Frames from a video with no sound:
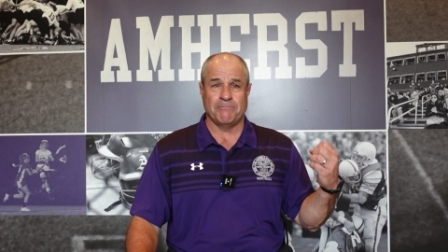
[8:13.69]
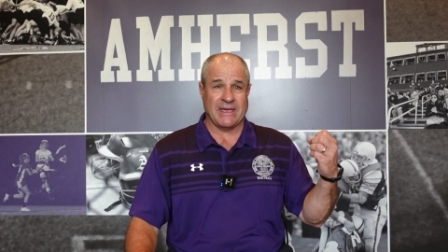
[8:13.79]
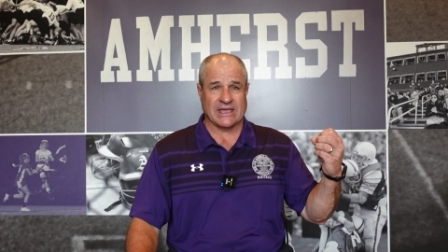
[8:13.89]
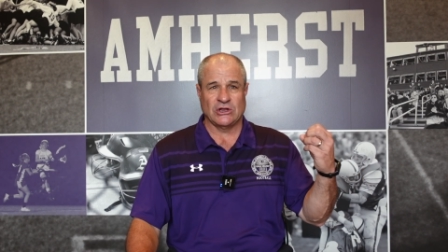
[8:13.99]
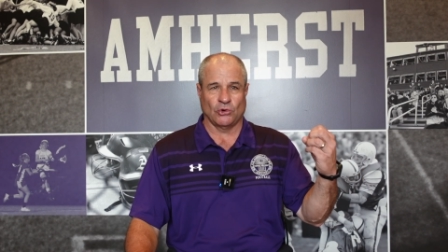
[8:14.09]

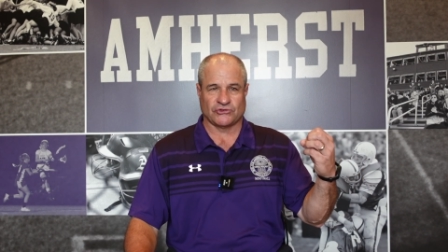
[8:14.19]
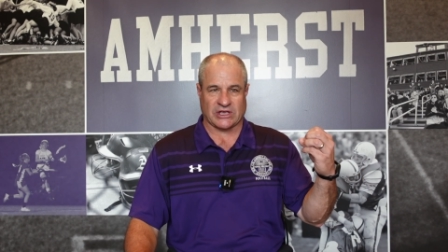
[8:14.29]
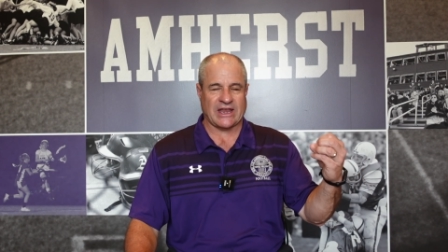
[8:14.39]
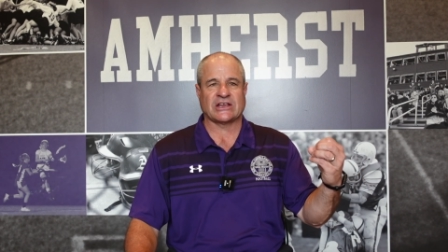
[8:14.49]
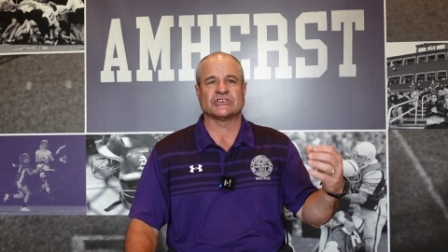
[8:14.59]
making those
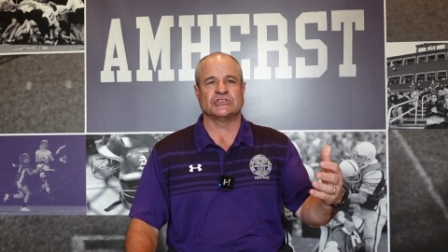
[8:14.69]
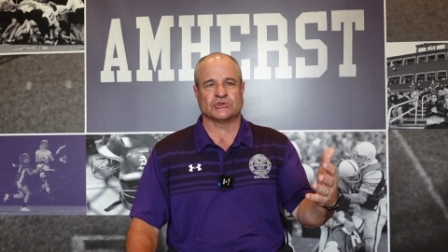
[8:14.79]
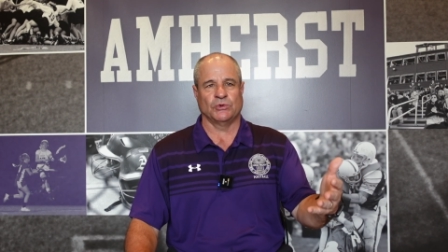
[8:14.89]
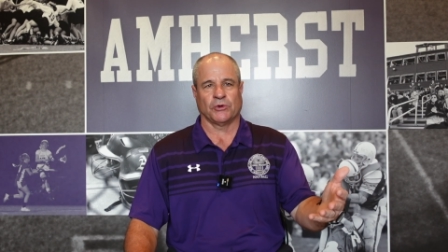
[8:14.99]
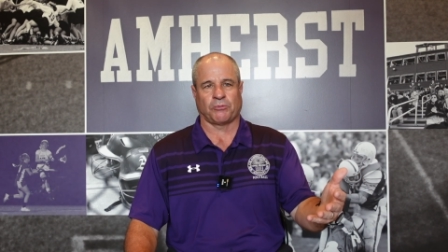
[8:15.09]
connections
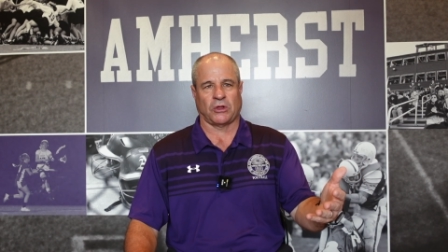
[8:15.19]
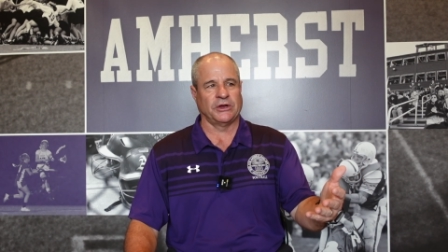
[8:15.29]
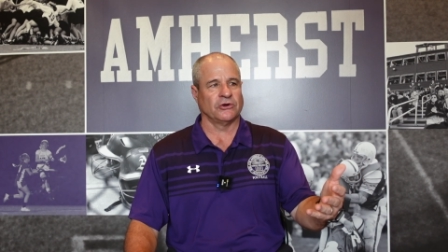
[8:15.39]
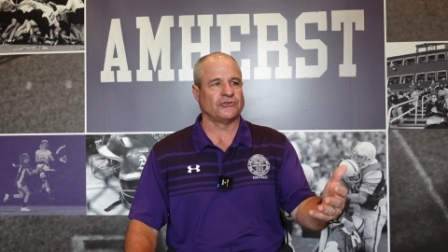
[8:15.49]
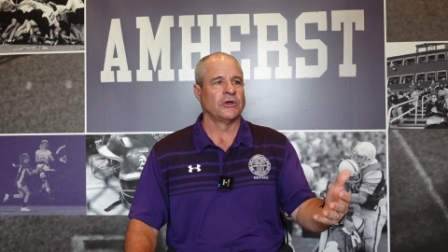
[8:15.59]
with your
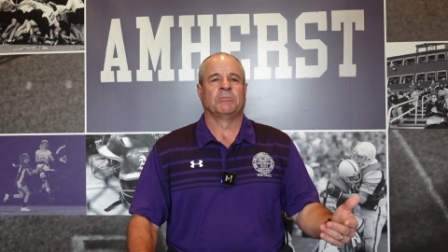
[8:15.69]
players.